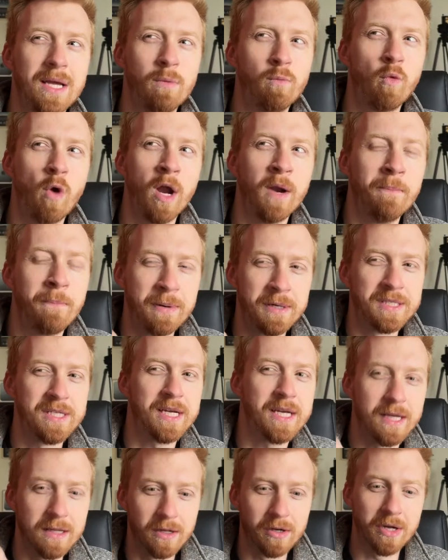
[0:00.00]
in one
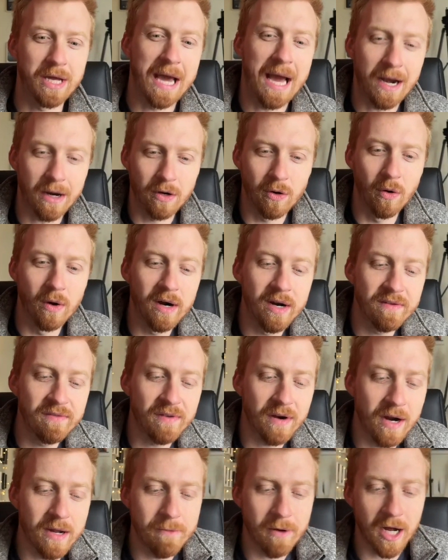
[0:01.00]
particular category
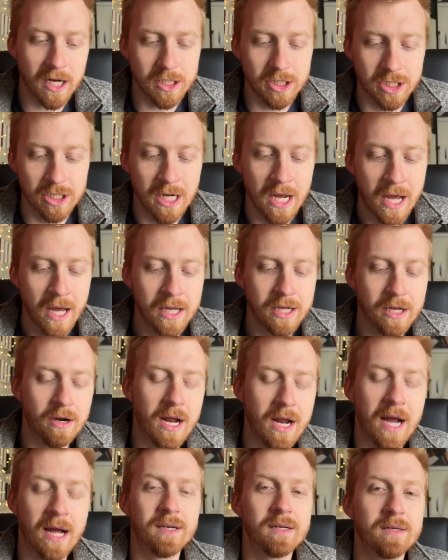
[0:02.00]
very much, you're
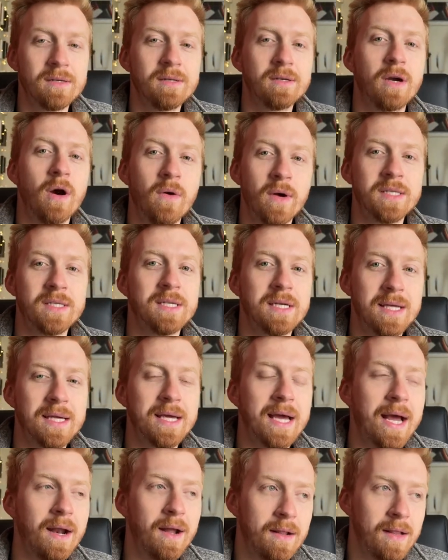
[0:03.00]
not going to
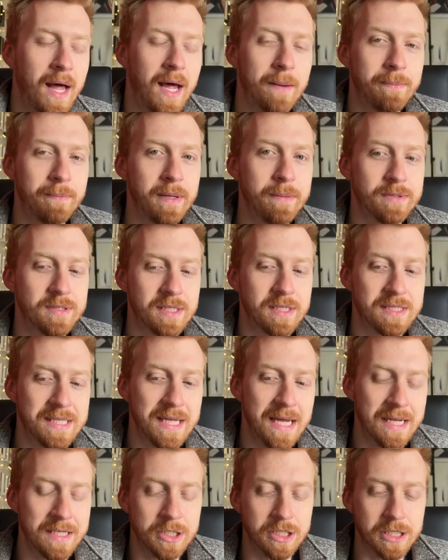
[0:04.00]
get a lot of people's
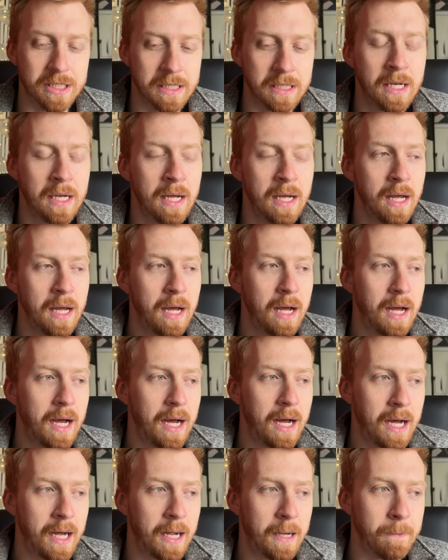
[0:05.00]
attention.
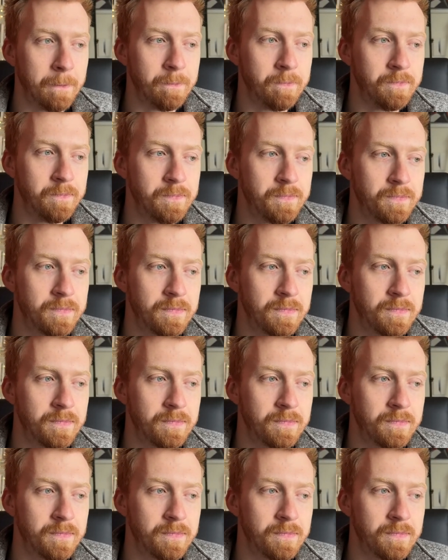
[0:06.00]
And